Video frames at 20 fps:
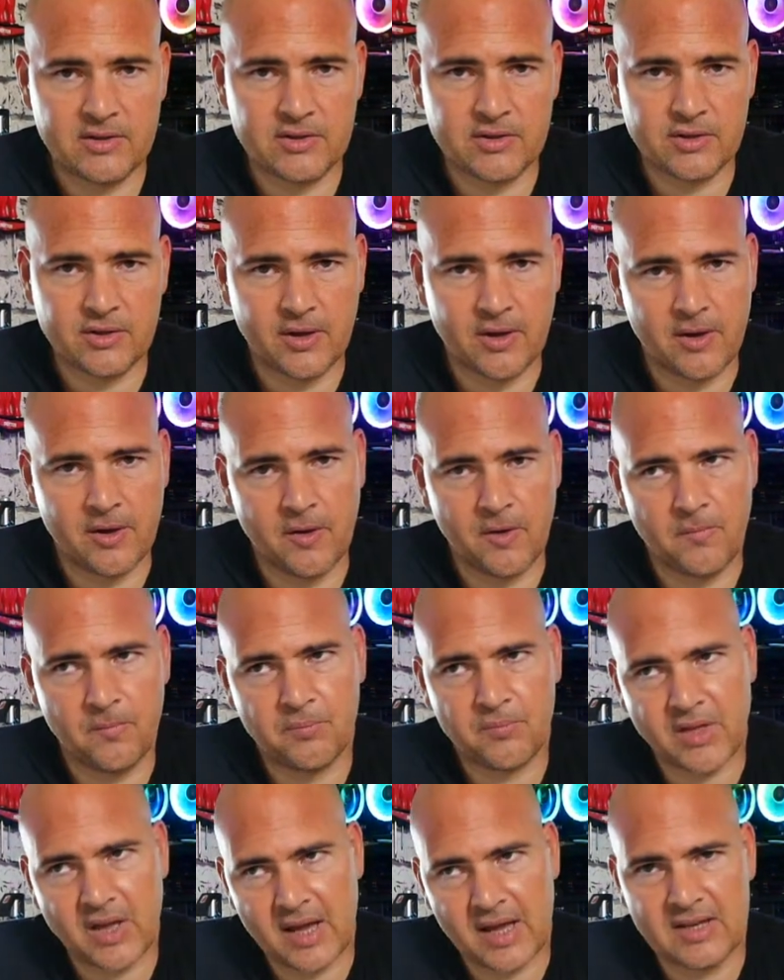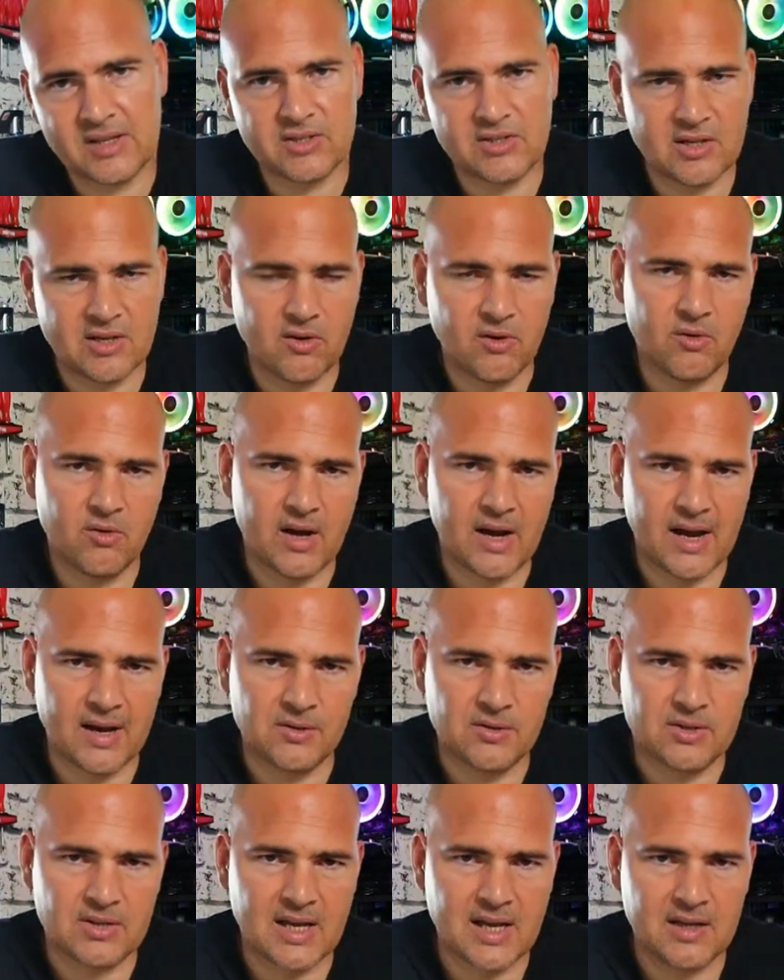so that is still
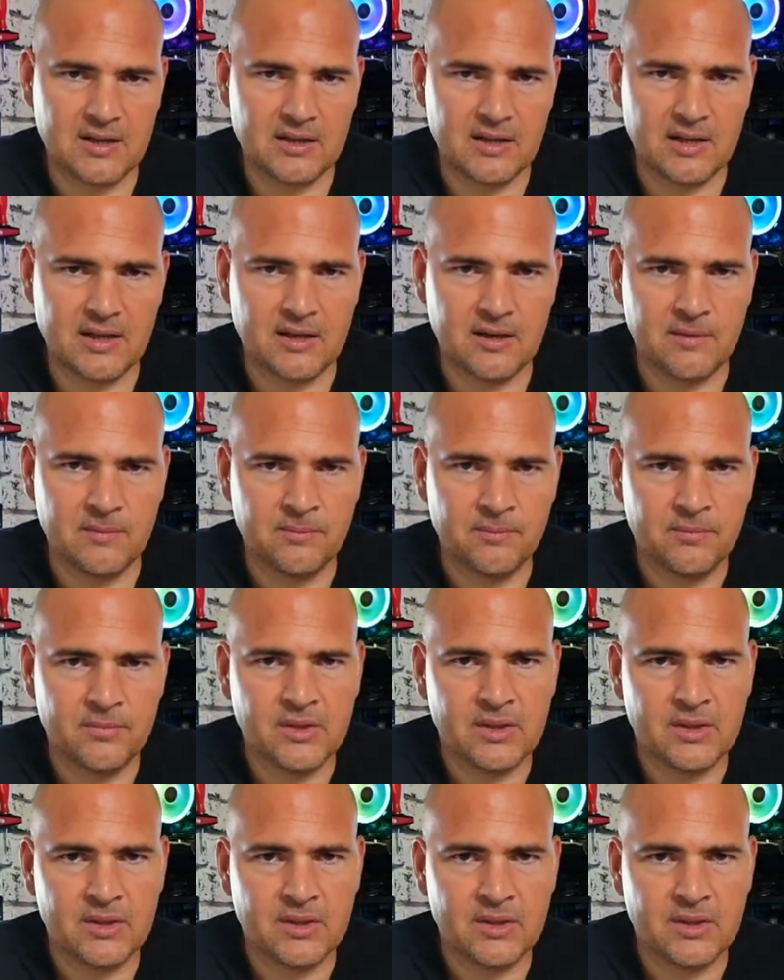outstanding.